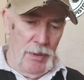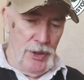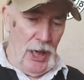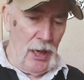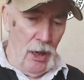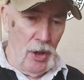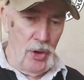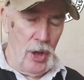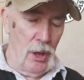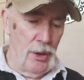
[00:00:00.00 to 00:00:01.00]

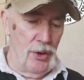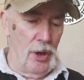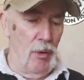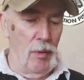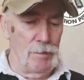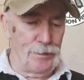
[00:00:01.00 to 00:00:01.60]
psychological and so on.